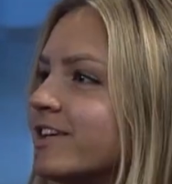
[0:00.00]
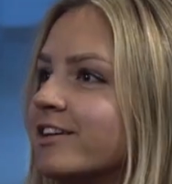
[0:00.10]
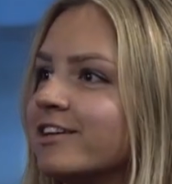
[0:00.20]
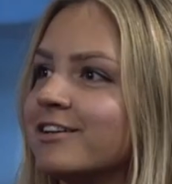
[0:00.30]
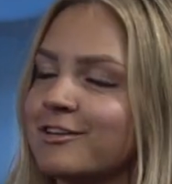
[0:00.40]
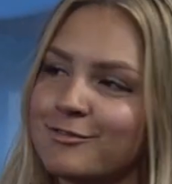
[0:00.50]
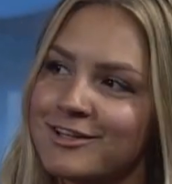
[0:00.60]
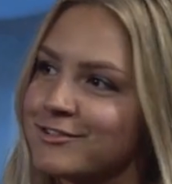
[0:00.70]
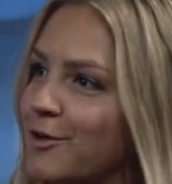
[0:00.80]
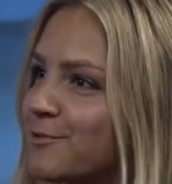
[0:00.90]
He
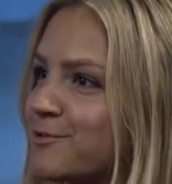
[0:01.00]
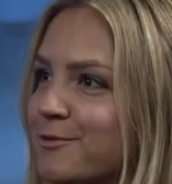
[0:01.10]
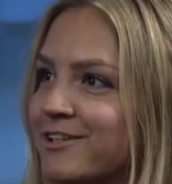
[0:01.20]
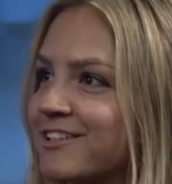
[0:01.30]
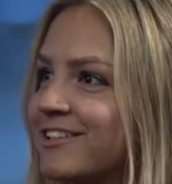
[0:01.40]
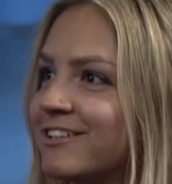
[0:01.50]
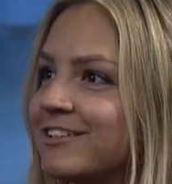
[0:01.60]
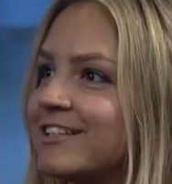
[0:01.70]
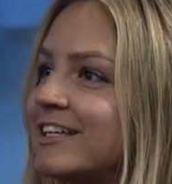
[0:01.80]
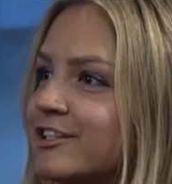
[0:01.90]
is always wanting
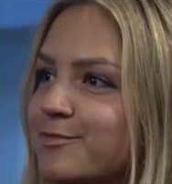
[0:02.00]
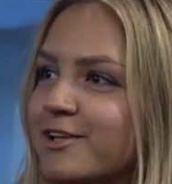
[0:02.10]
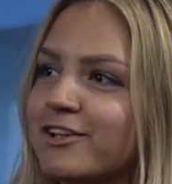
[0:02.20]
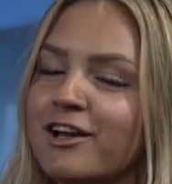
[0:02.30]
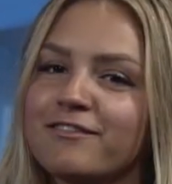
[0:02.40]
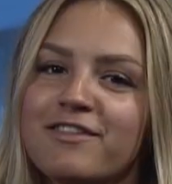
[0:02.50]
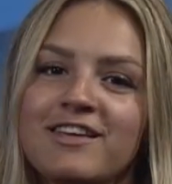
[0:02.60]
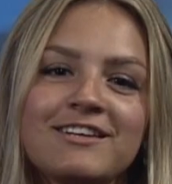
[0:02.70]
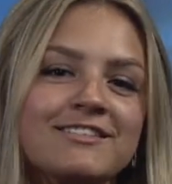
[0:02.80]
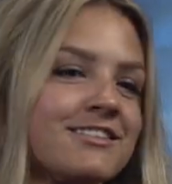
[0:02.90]
to teach me a lot of
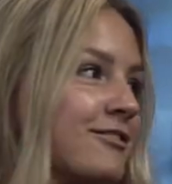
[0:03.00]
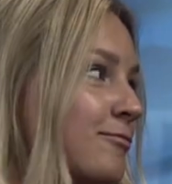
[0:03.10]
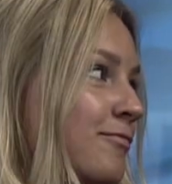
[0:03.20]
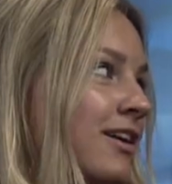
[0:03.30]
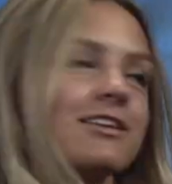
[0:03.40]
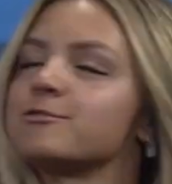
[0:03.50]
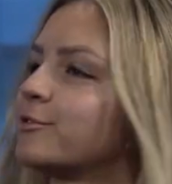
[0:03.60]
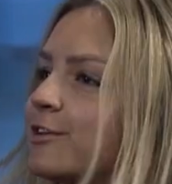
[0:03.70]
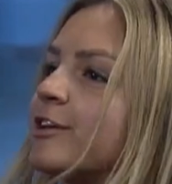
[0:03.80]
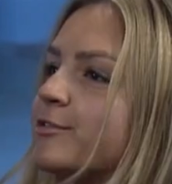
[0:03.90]
things, and
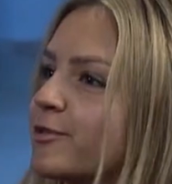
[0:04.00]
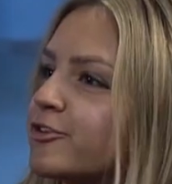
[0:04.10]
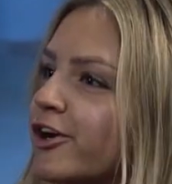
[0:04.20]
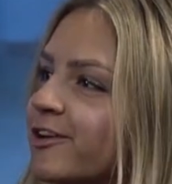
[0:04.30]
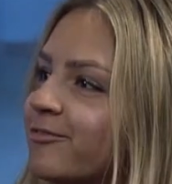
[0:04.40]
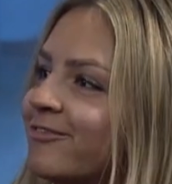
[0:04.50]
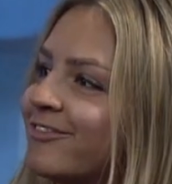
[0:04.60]
it's been great.